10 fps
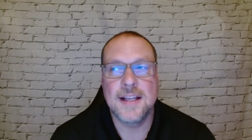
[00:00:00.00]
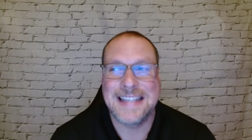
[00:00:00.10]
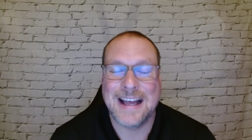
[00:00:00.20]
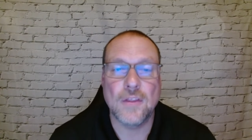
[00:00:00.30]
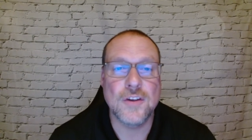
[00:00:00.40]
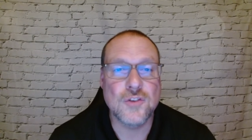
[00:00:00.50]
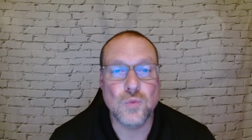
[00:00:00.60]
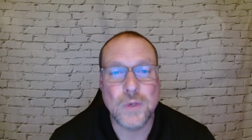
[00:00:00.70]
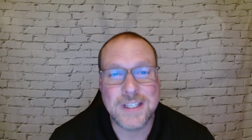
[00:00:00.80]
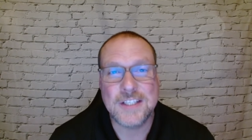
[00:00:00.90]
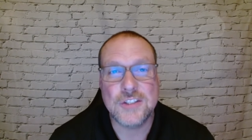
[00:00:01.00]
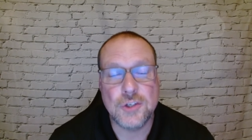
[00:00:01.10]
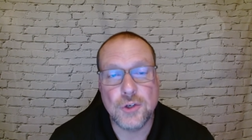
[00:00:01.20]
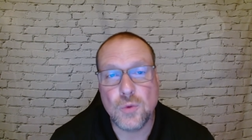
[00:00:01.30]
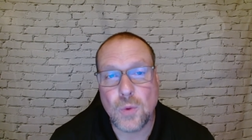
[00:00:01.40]
Now, there's really
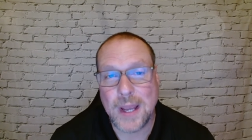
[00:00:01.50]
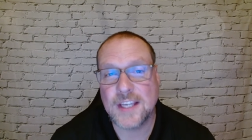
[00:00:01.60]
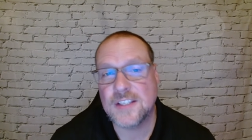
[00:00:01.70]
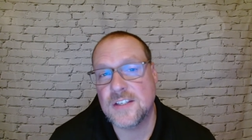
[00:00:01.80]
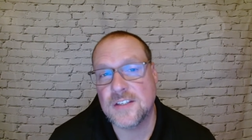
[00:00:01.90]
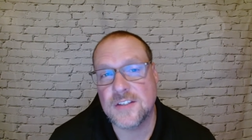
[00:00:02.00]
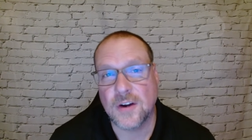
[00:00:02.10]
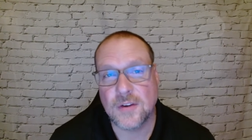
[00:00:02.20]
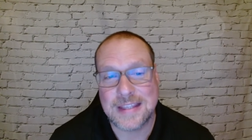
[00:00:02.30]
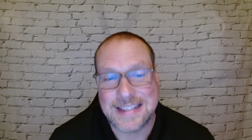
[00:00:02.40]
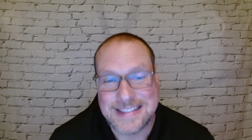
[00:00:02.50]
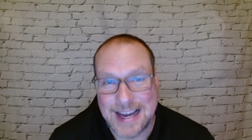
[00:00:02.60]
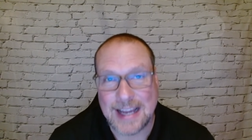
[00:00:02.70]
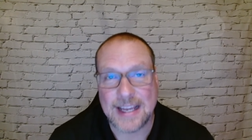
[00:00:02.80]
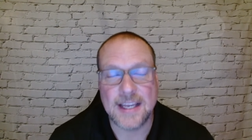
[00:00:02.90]
two ways to start the
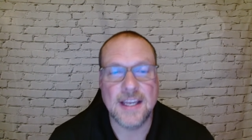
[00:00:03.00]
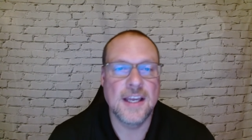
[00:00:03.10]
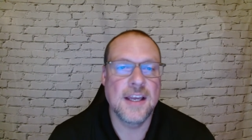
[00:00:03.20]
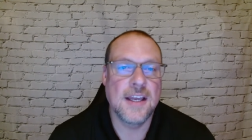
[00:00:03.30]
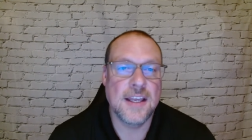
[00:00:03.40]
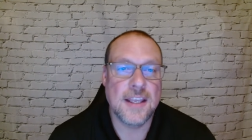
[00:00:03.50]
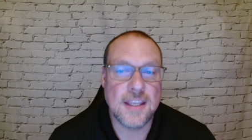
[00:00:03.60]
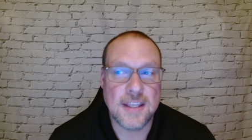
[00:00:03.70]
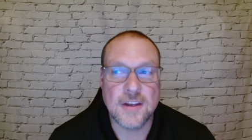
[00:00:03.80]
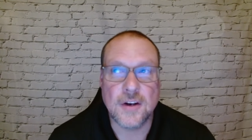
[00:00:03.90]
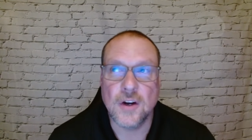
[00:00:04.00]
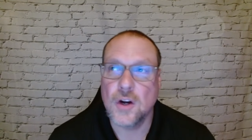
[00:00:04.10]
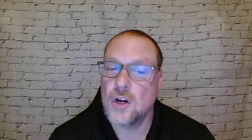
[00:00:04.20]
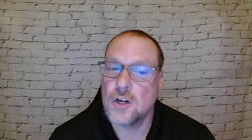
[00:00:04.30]
diet. Either